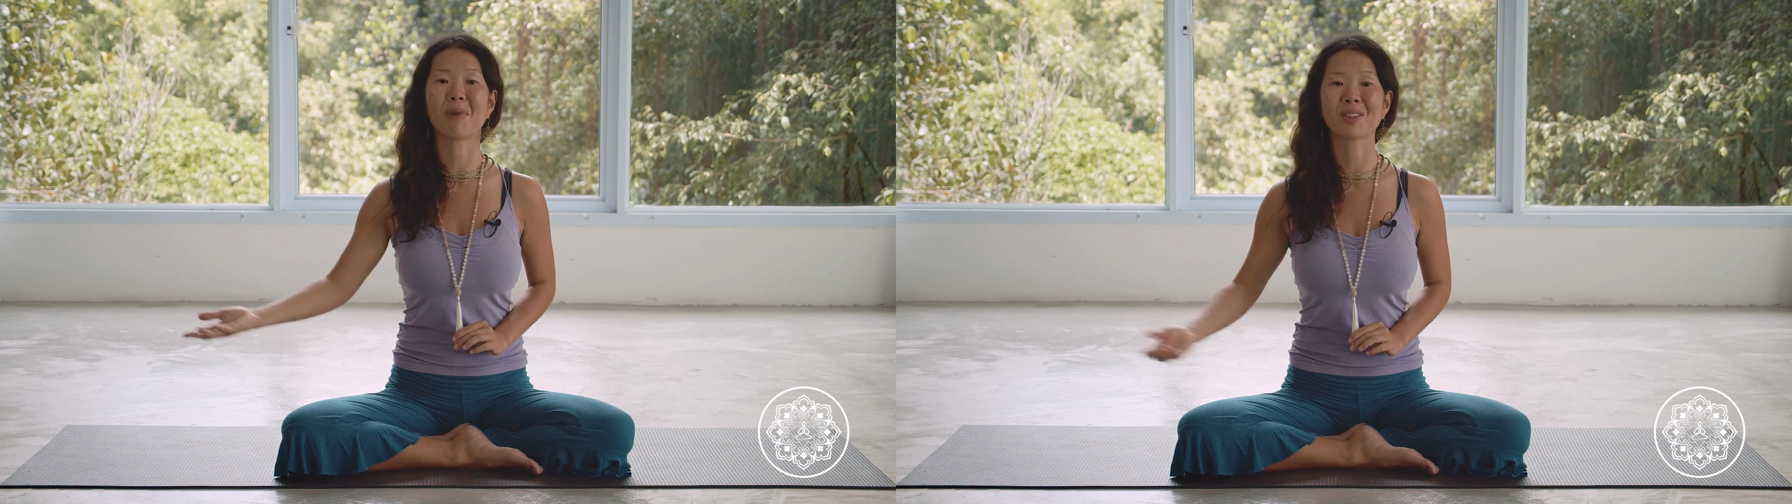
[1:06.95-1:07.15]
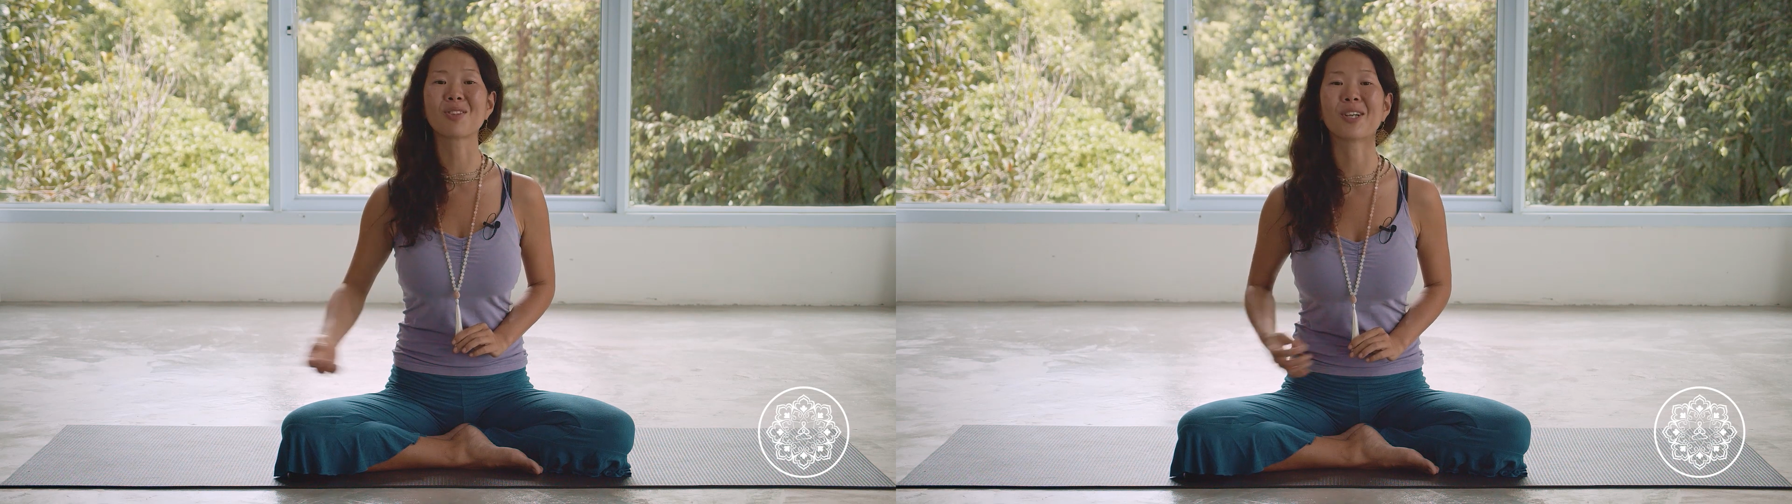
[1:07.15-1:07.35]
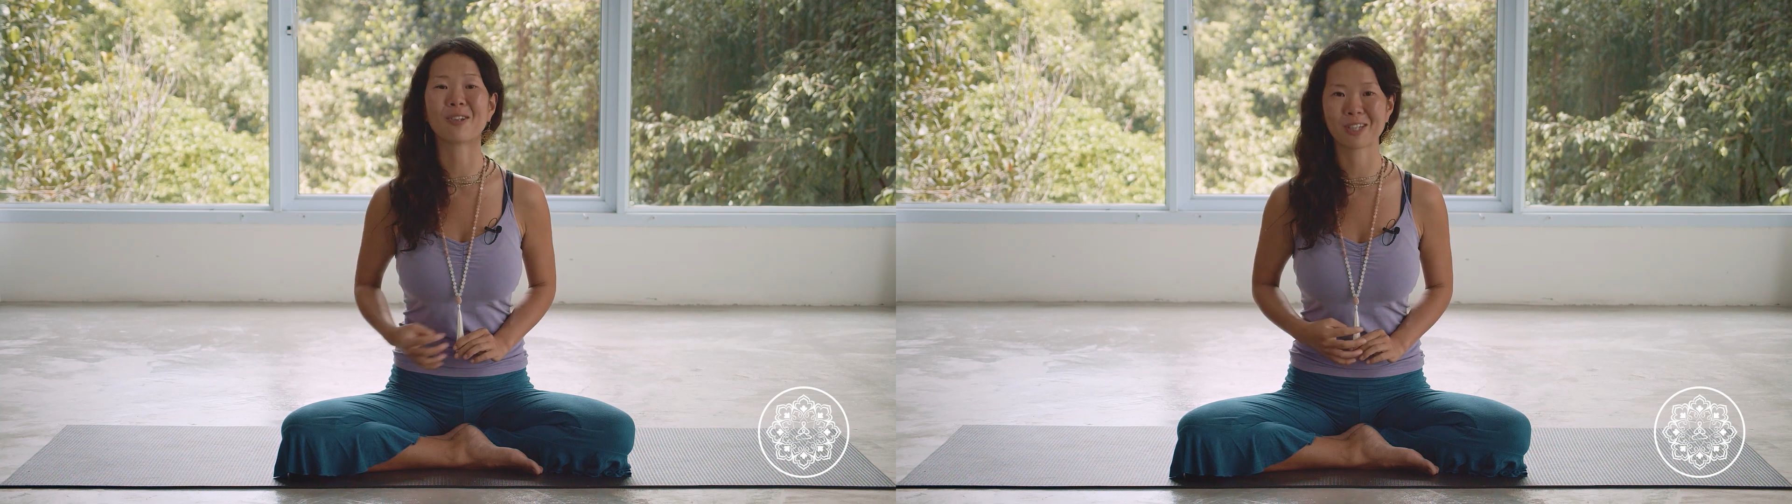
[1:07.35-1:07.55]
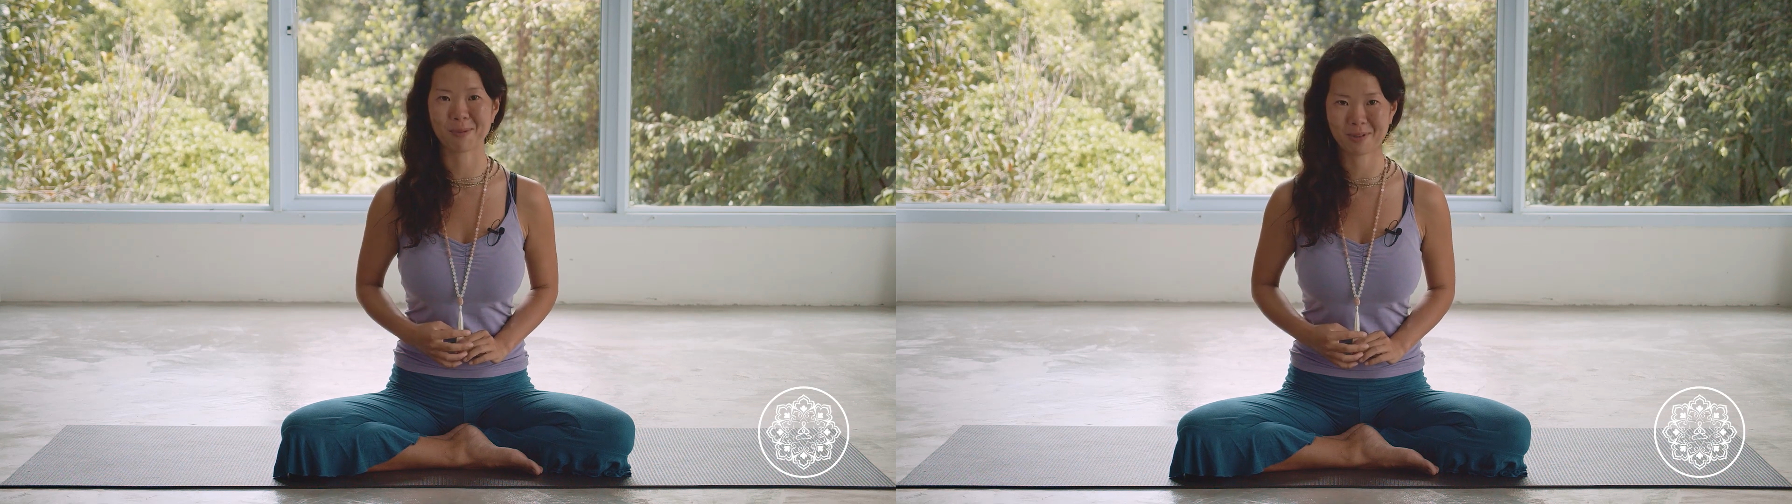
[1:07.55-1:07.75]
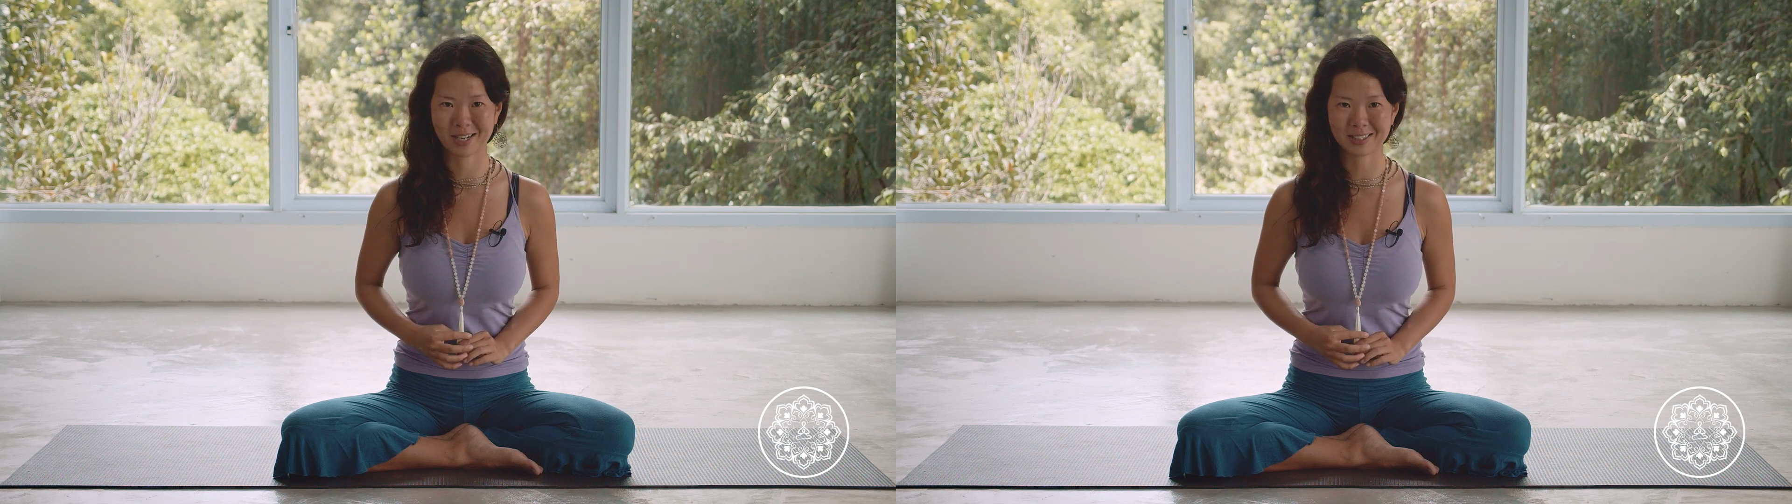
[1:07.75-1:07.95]
mantra yoga
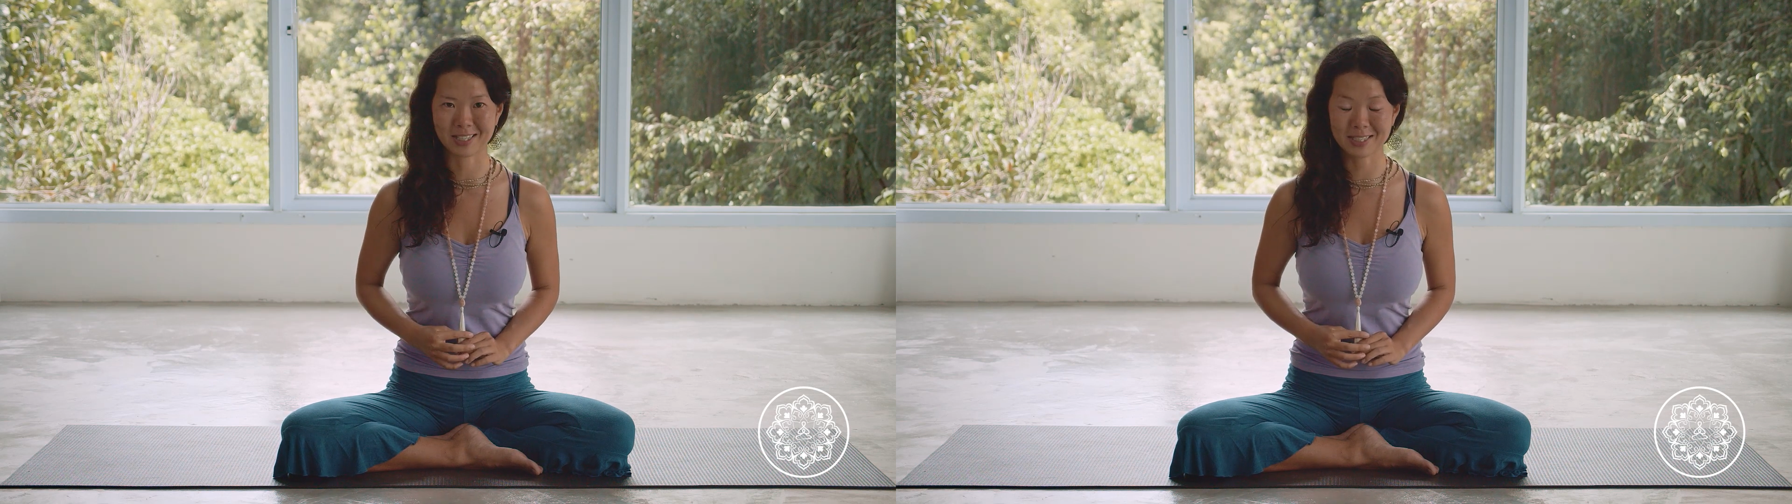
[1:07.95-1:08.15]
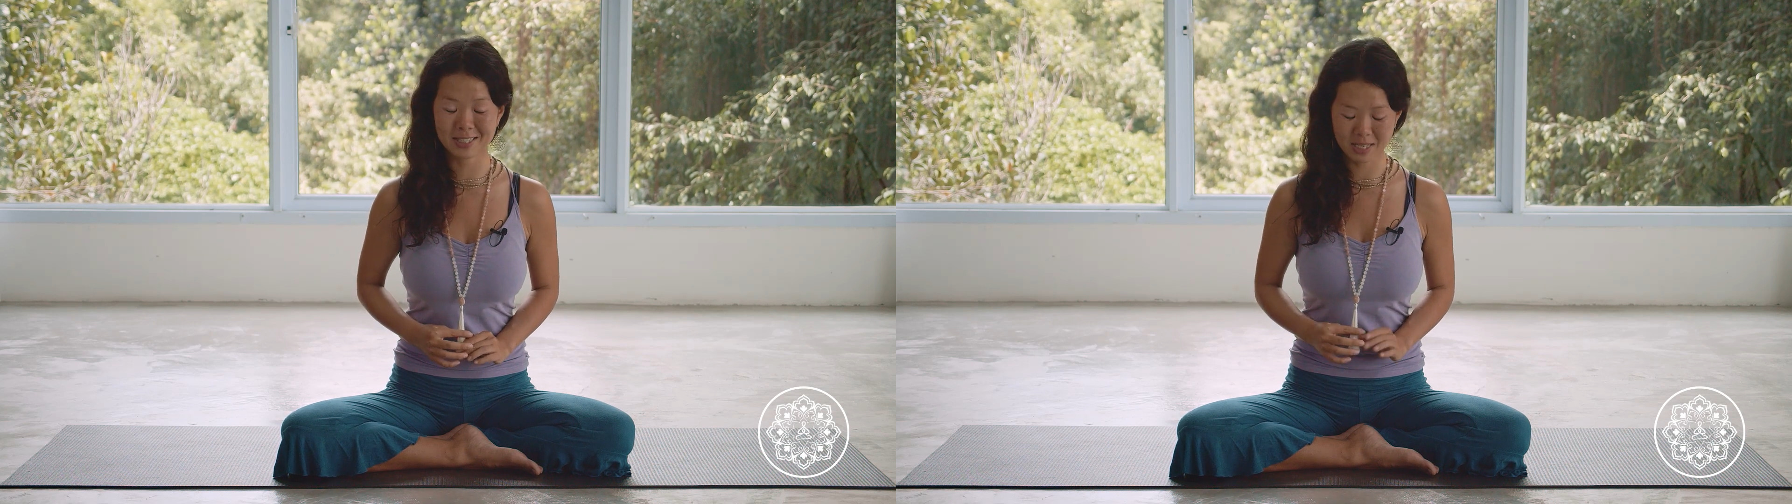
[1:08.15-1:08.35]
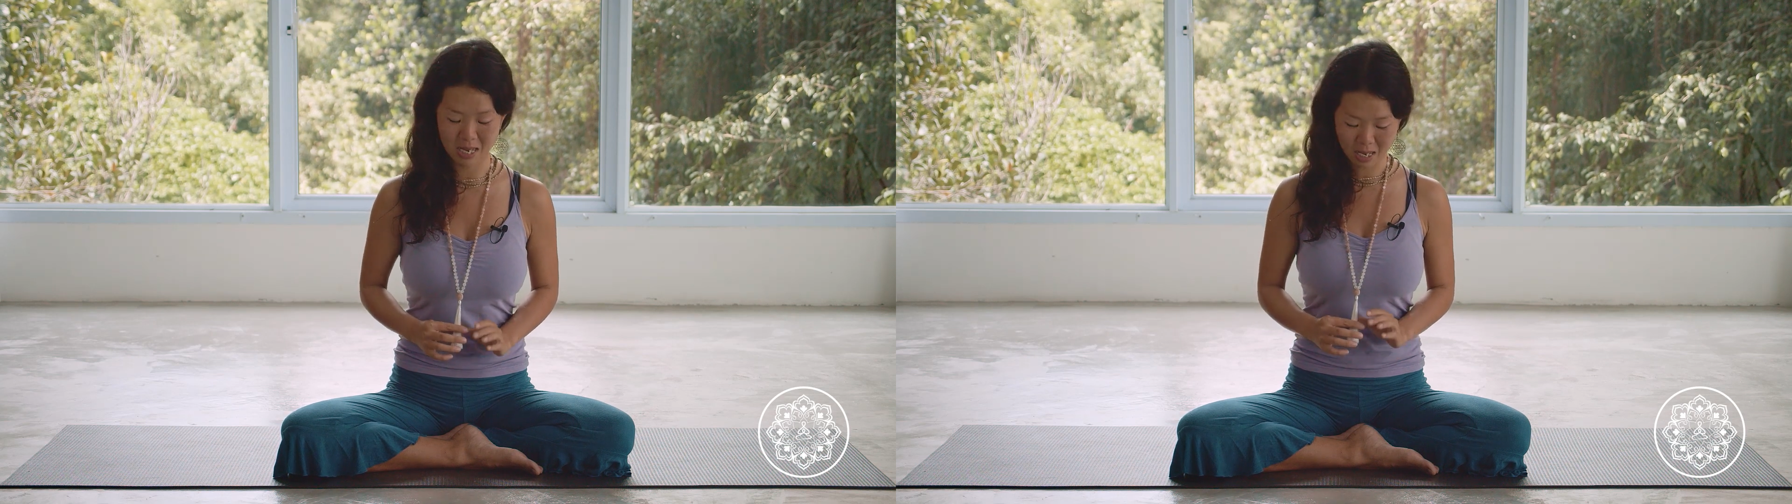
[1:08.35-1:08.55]
practice.